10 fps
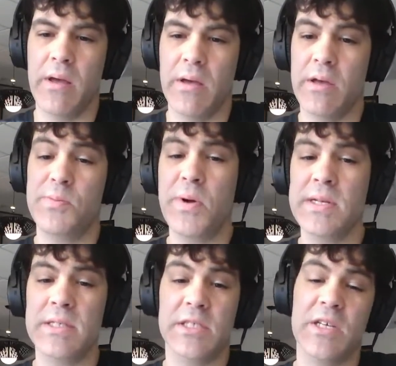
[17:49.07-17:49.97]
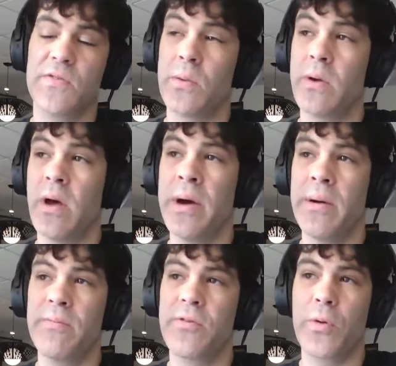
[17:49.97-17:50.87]
it's pretty successful
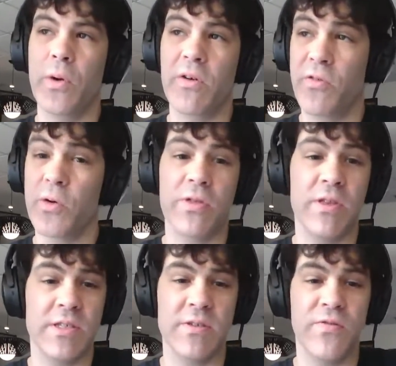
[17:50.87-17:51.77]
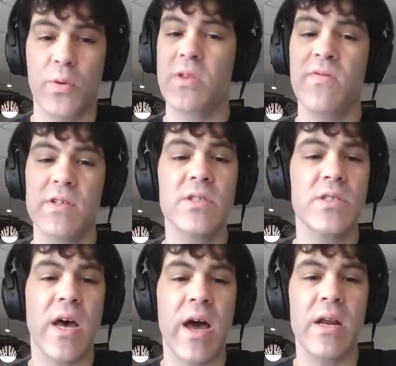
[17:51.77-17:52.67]
for a fourth. This is a fourth division
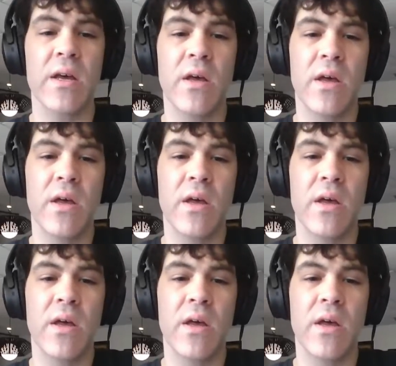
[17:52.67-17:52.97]
side.